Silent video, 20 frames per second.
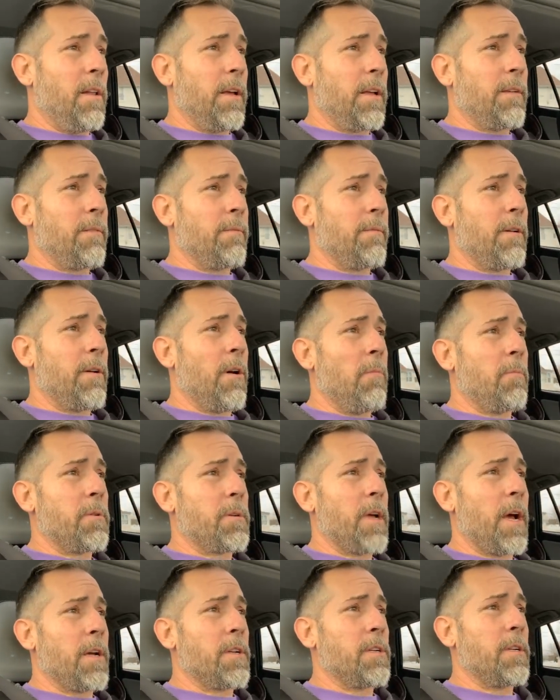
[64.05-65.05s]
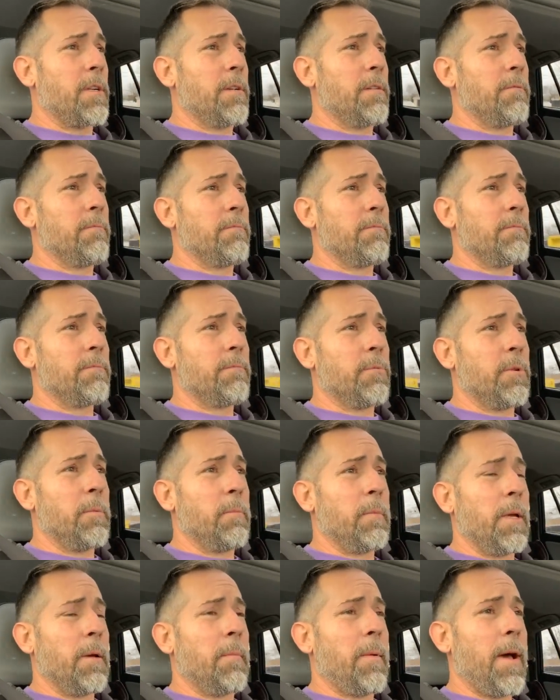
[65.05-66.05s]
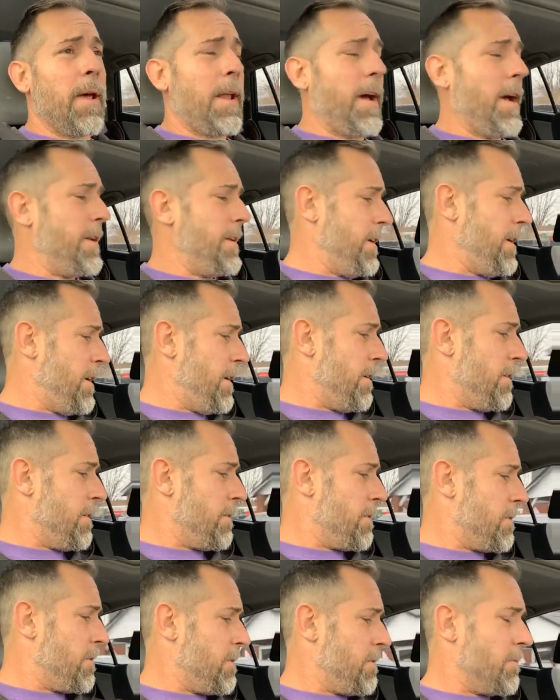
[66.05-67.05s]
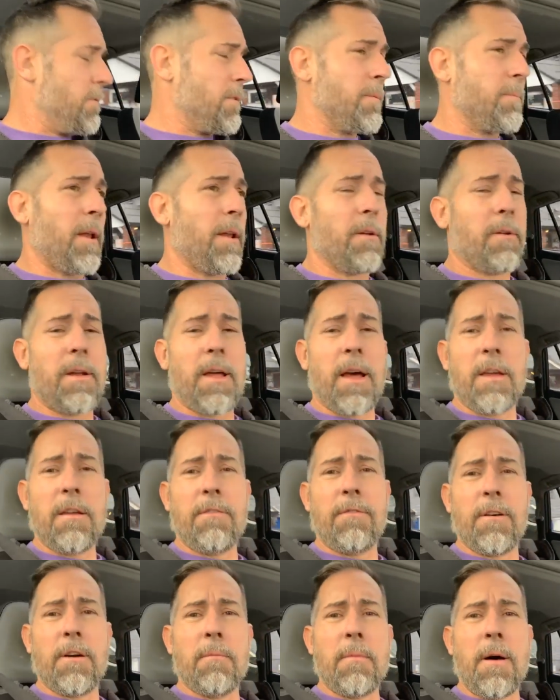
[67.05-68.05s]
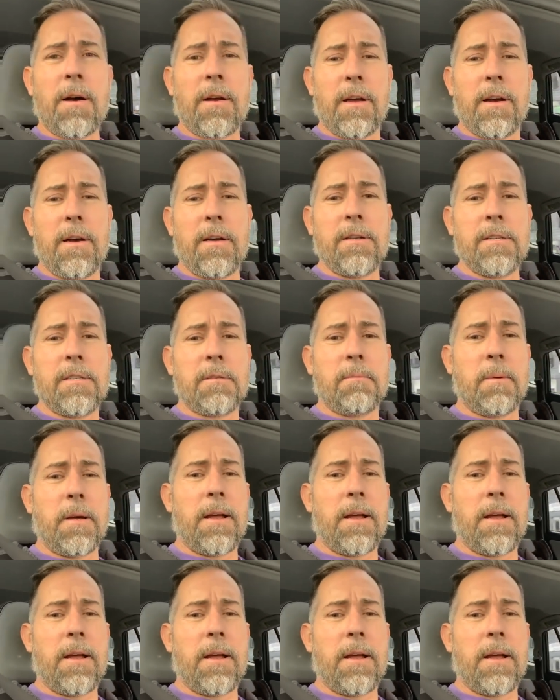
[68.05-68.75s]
like home protection wouldn't be a bad idea, depending on how you feel about guns.